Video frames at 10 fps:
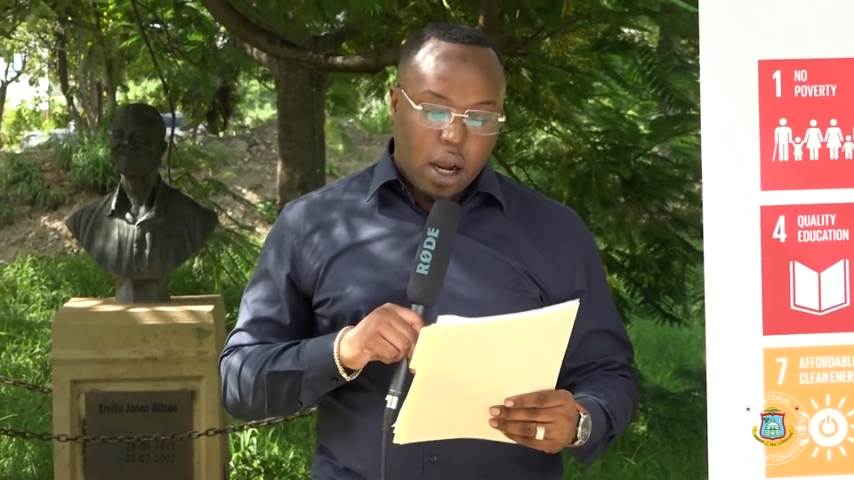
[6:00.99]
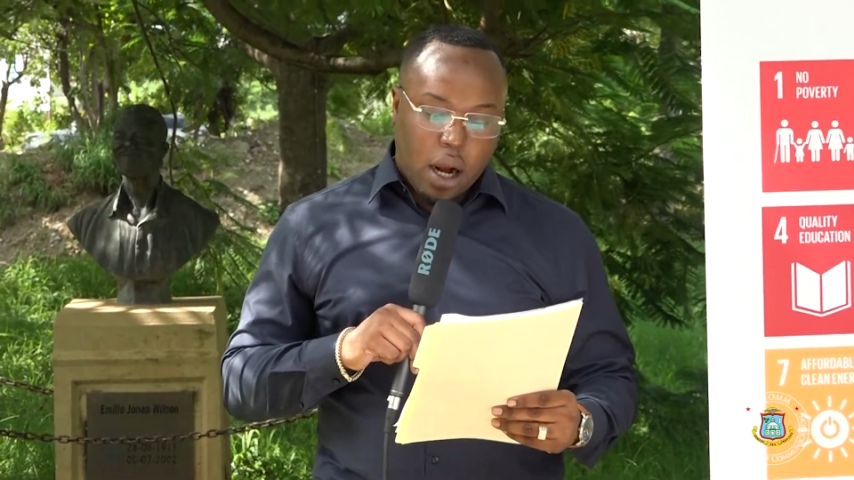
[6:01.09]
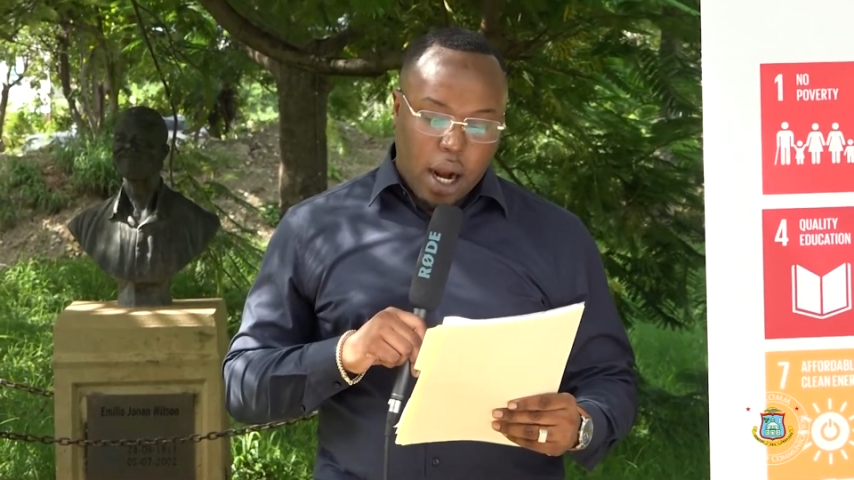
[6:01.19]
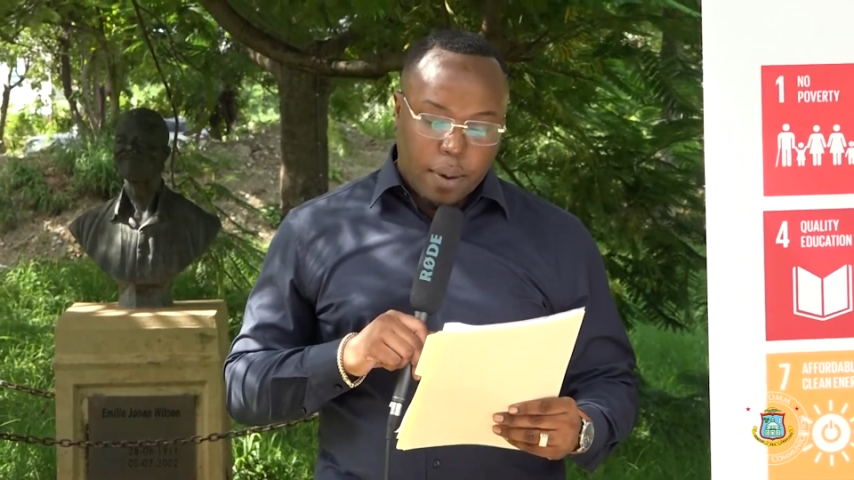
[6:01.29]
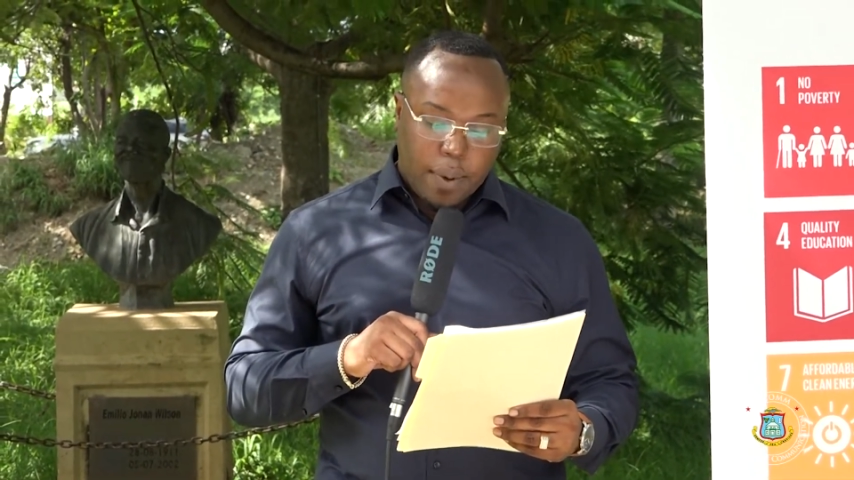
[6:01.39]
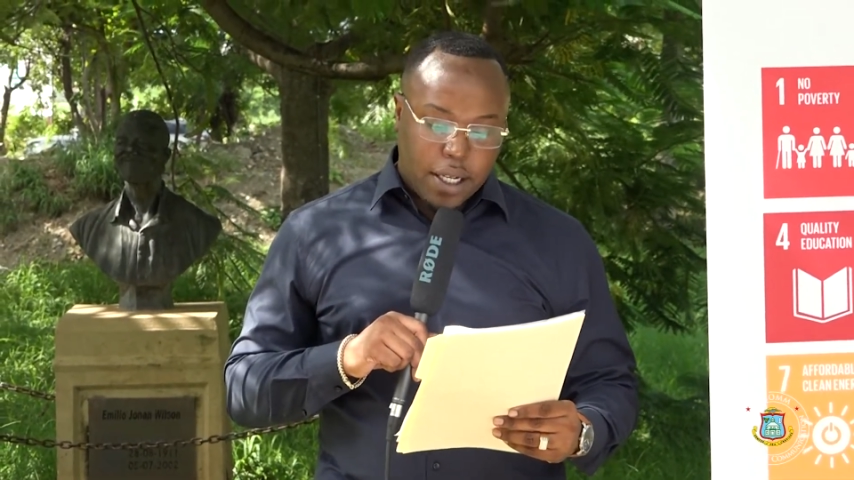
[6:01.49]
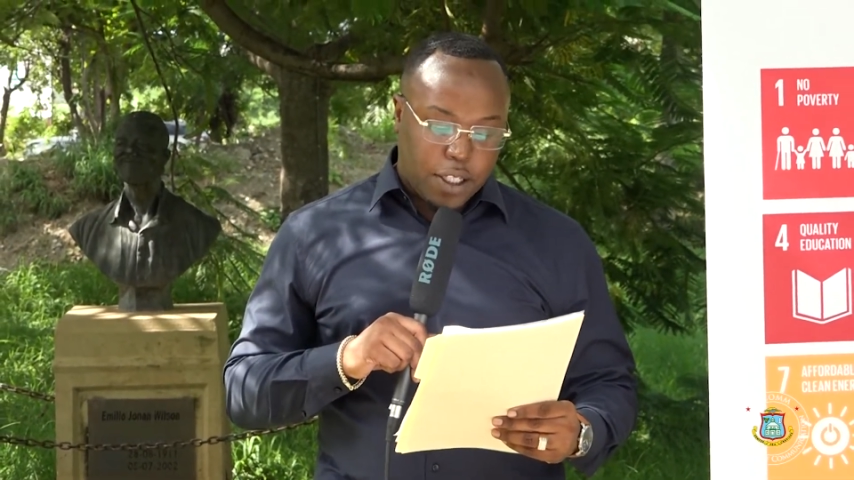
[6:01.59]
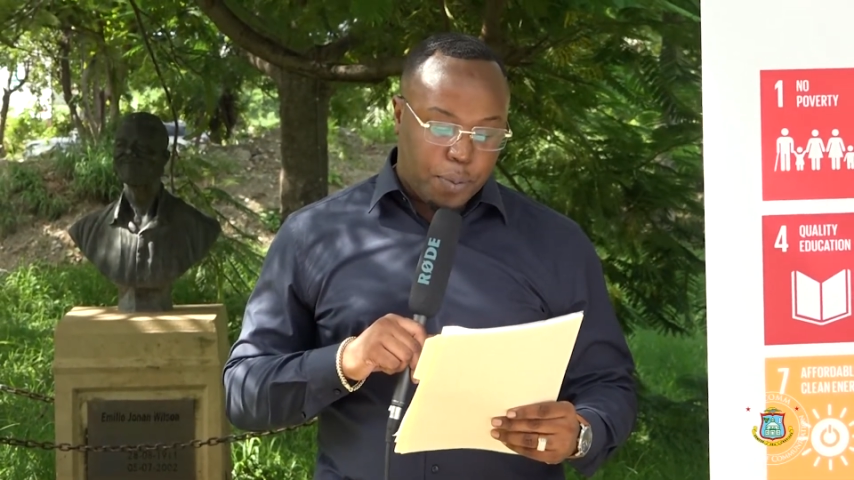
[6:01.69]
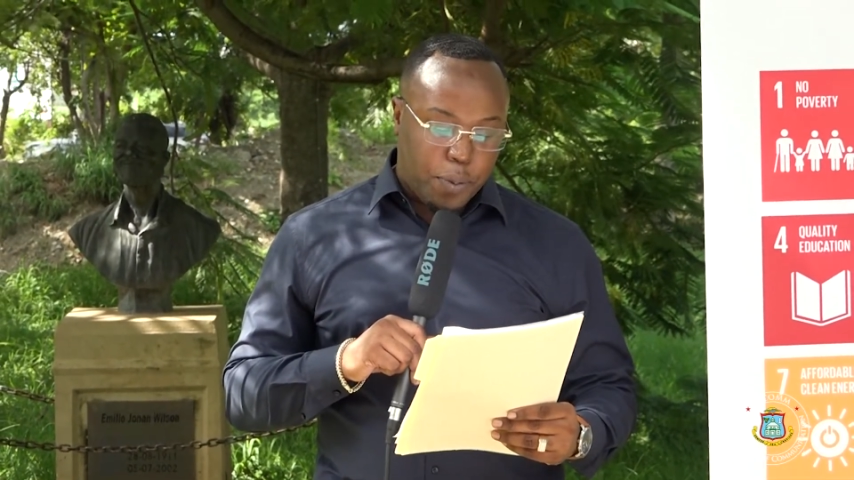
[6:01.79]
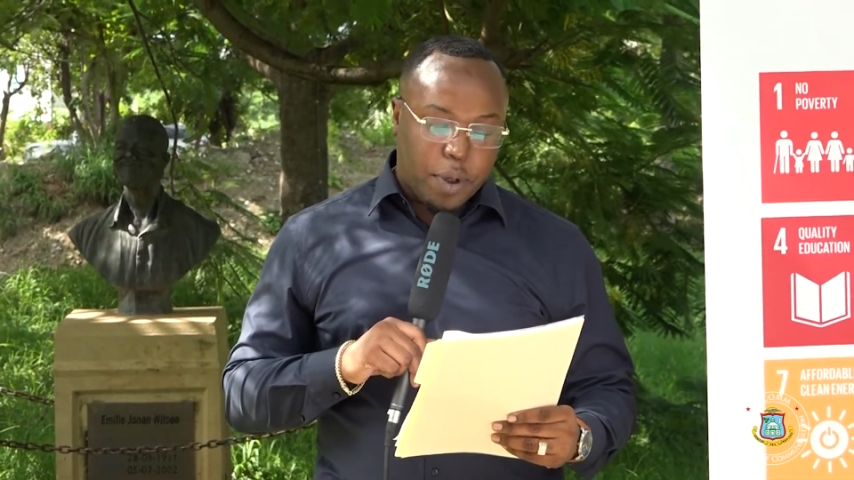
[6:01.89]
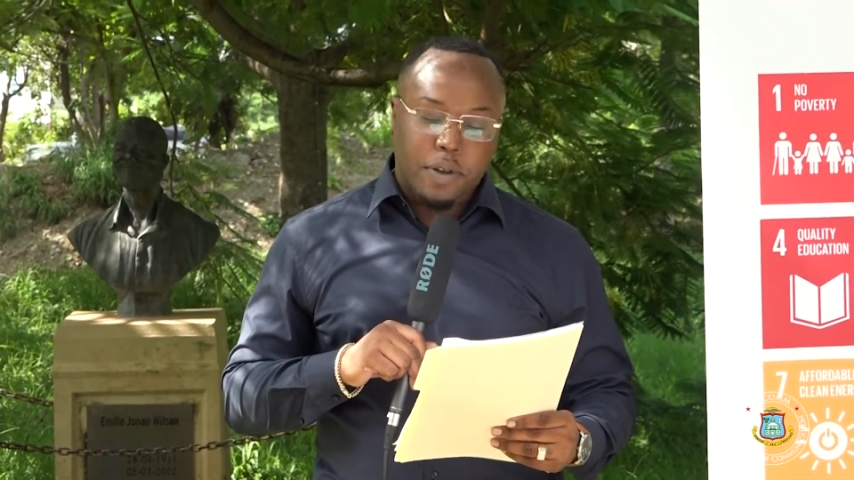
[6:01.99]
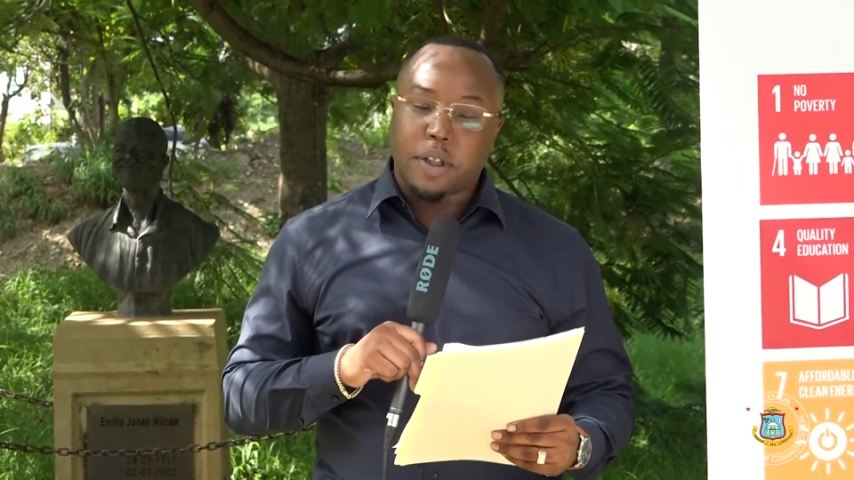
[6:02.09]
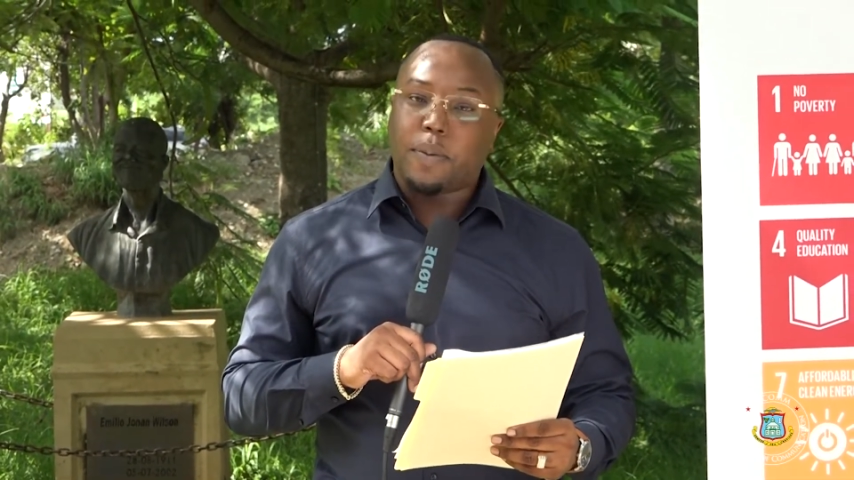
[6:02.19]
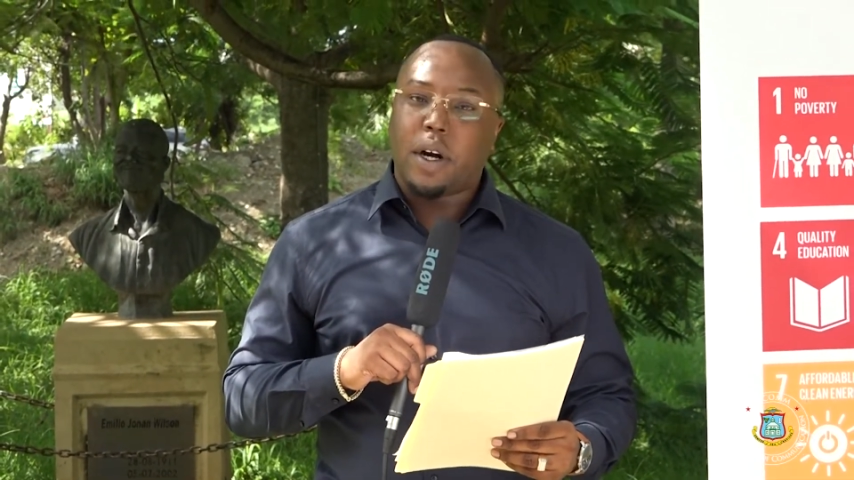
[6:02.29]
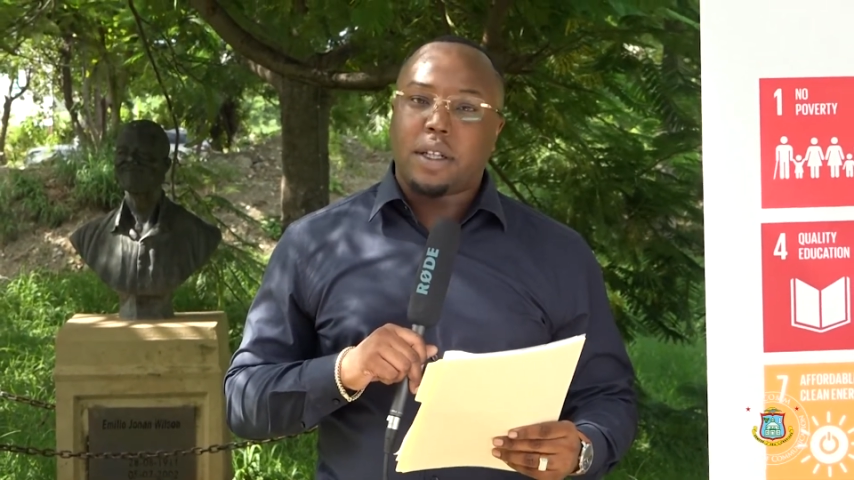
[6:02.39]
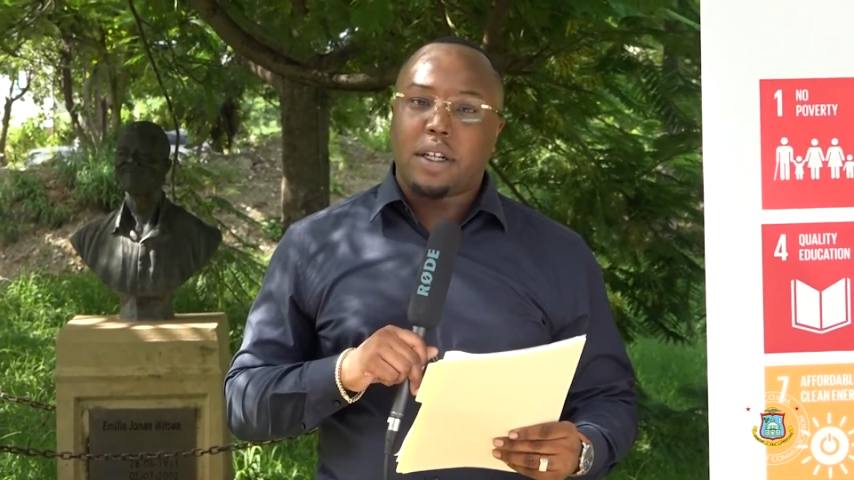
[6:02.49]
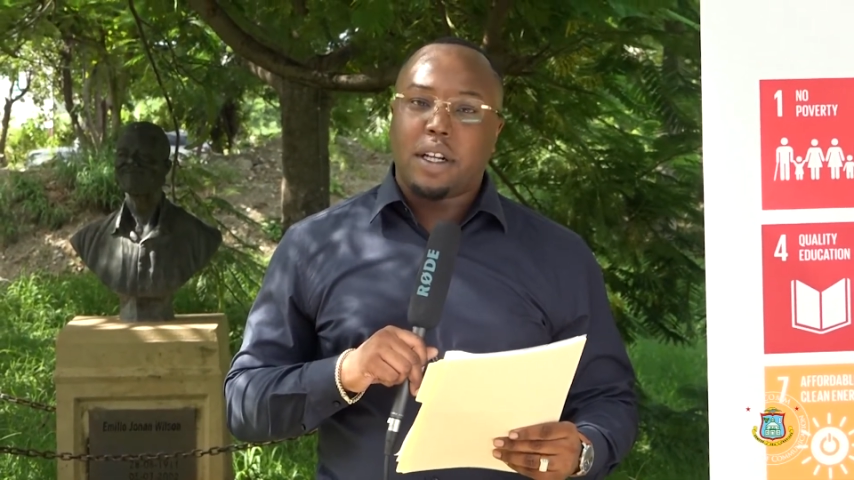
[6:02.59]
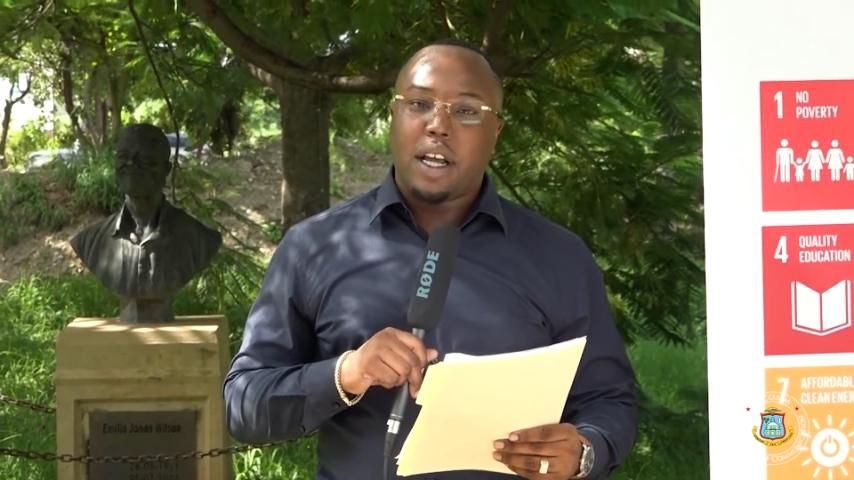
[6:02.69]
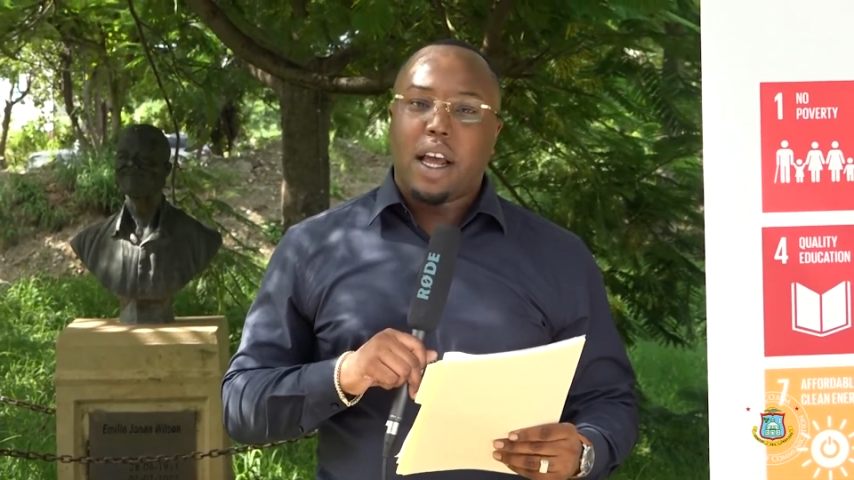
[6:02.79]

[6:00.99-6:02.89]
God bless the people of St. Martin